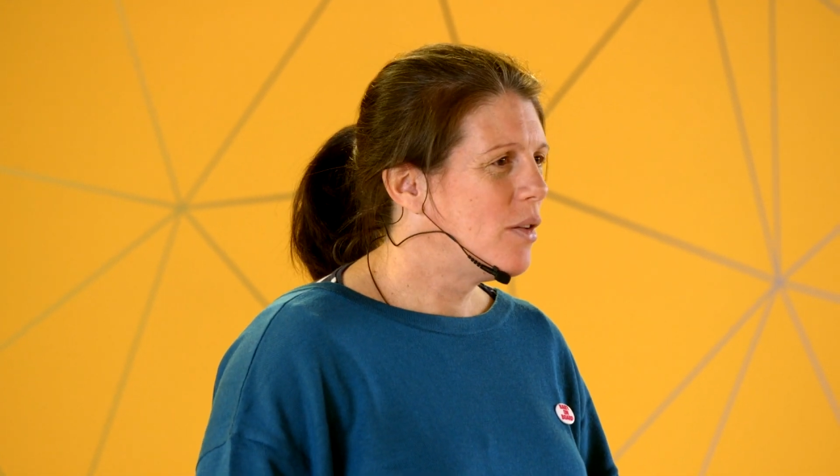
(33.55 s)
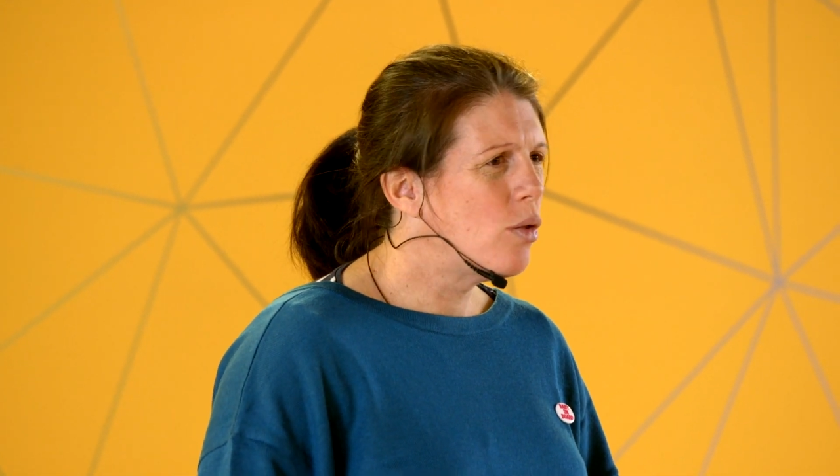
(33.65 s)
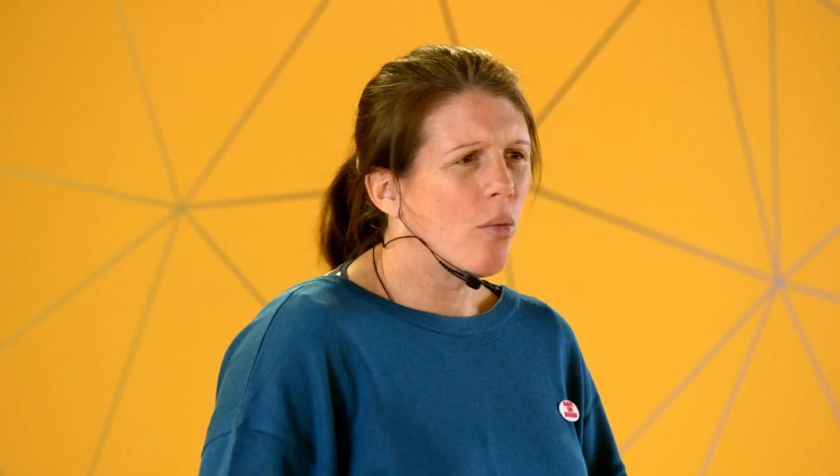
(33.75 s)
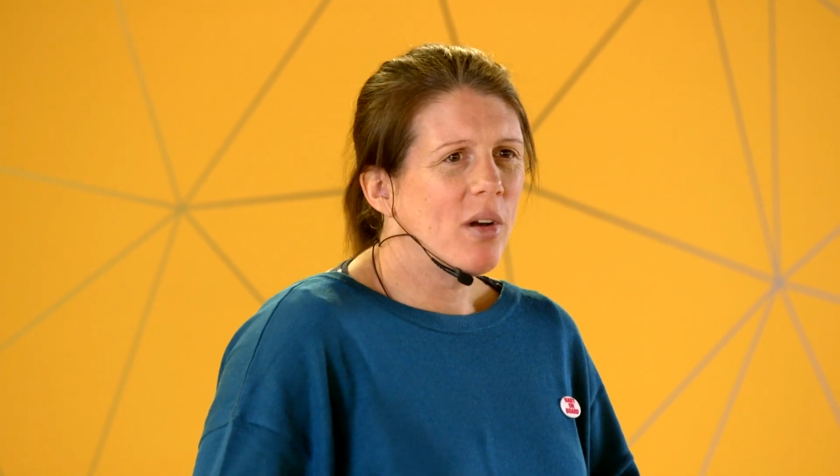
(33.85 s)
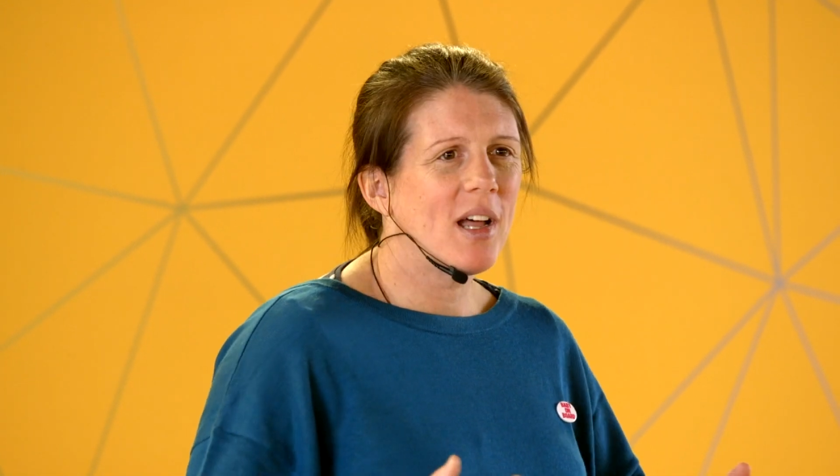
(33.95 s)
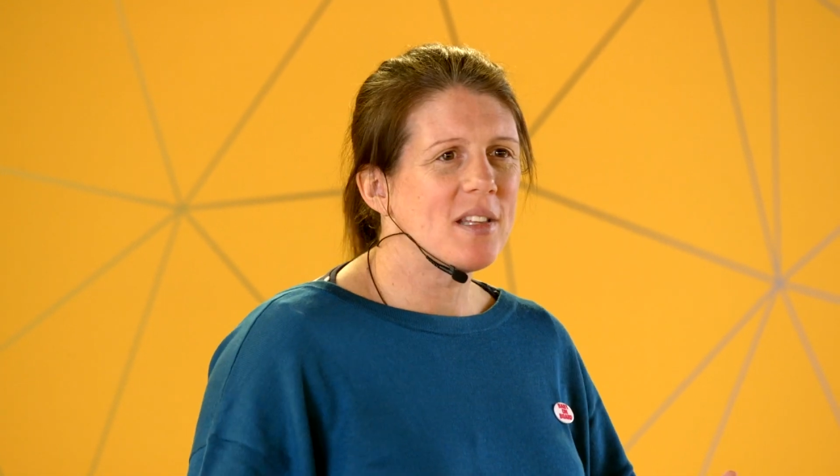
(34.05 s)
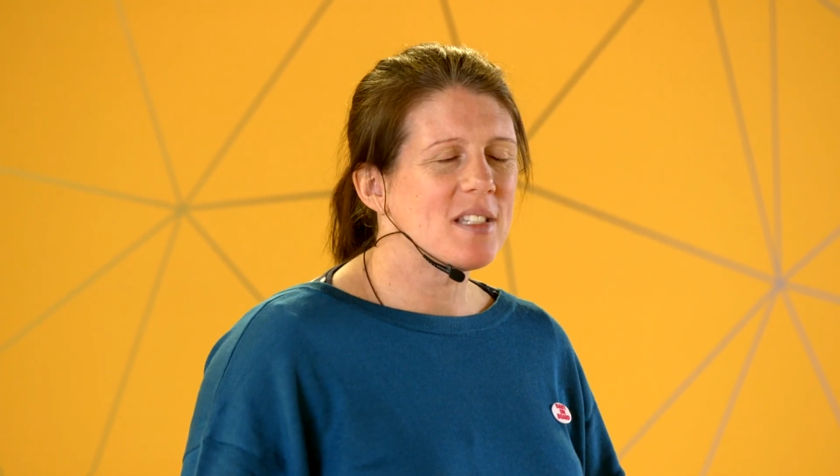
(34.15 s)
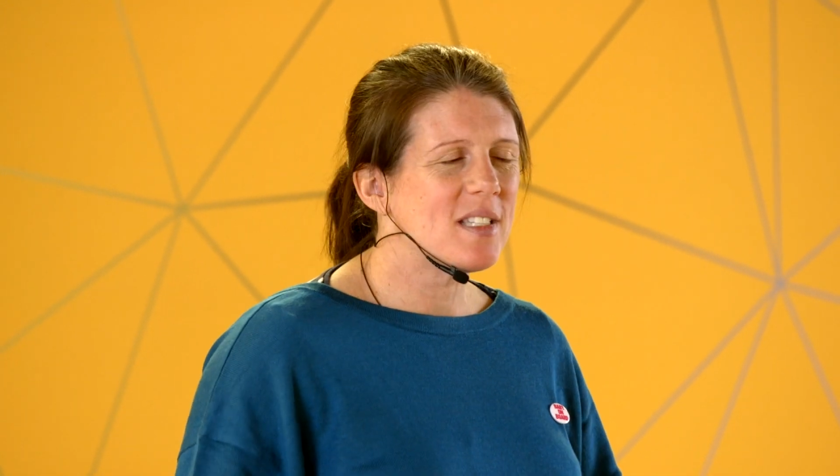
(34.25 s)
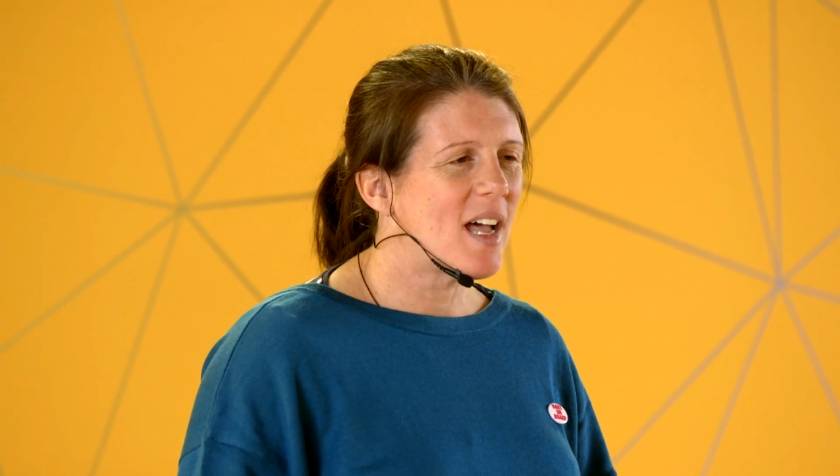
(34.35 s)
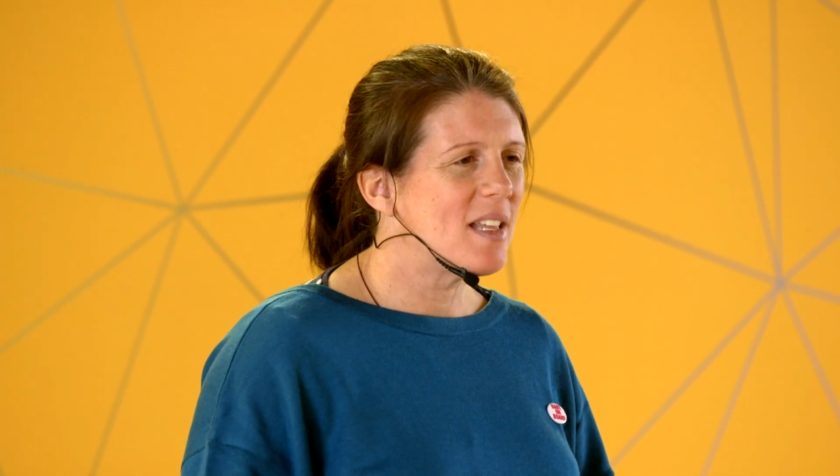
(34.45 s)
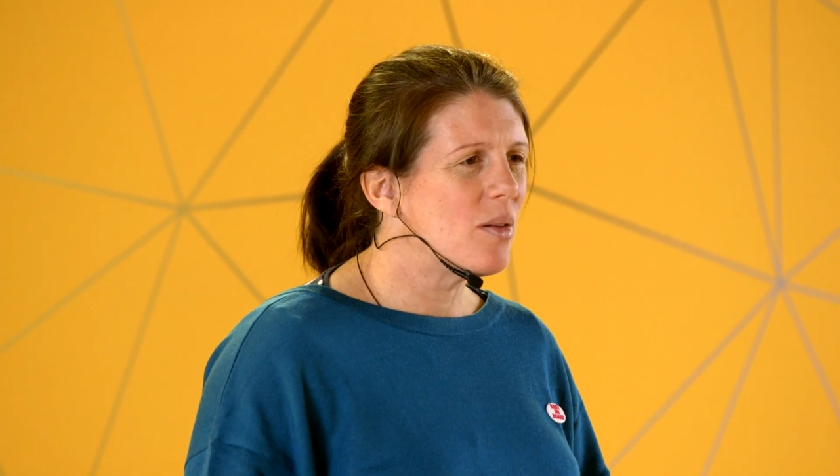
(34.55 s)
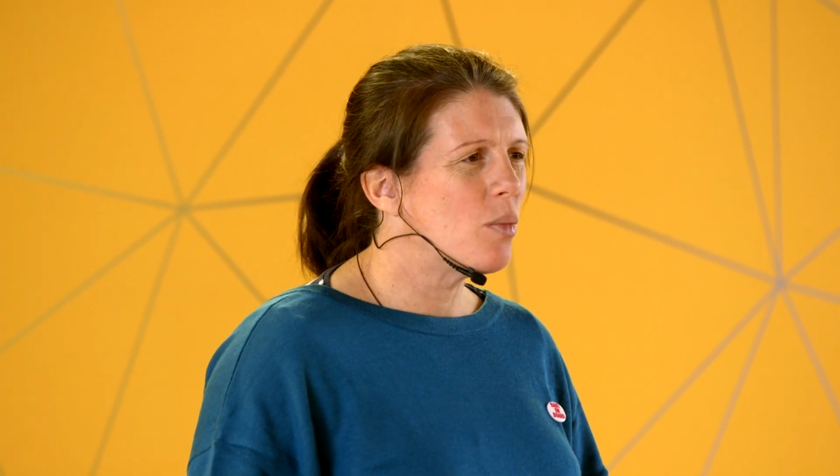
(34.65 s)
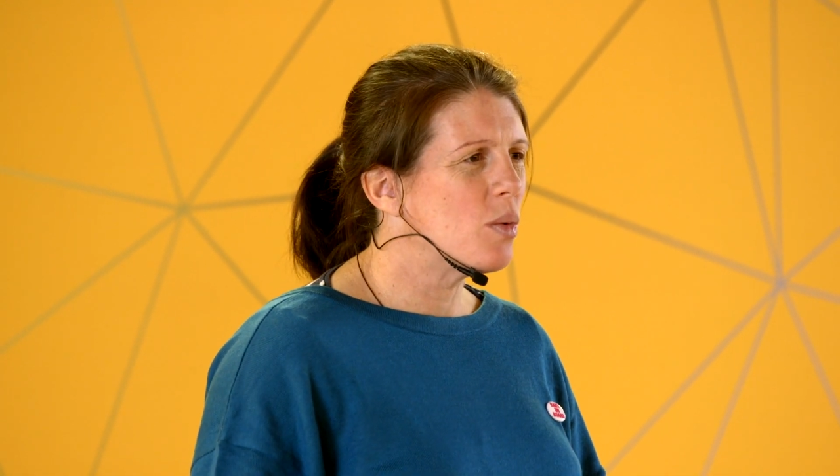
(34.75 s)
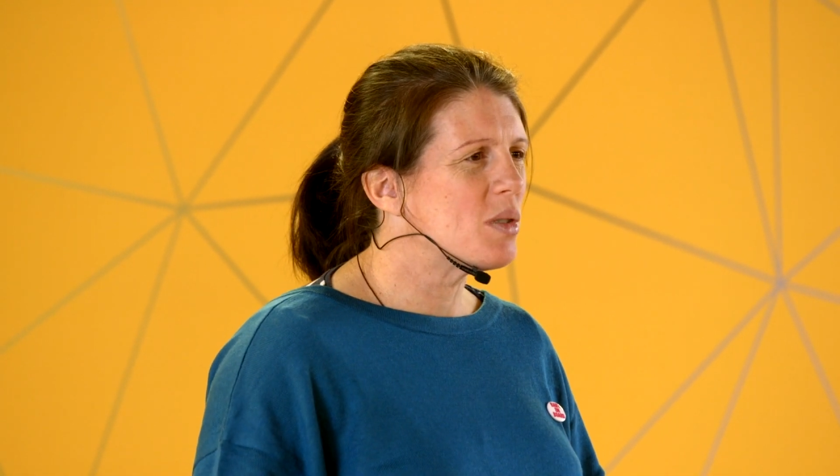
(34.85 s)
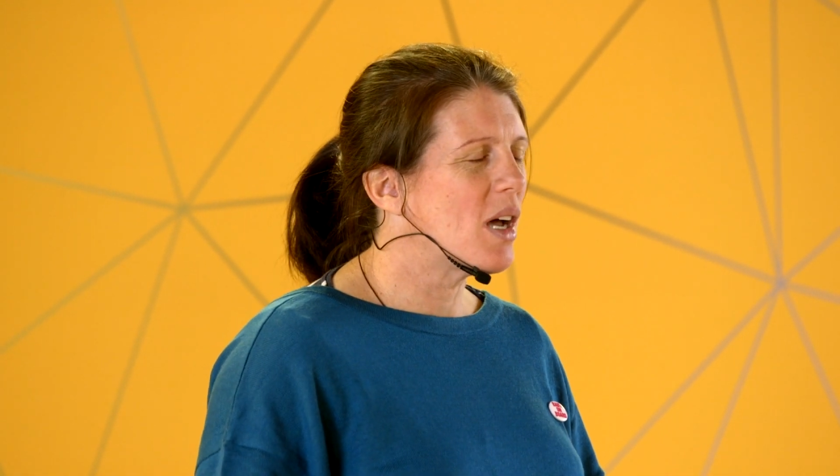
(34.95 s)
not really understanding what was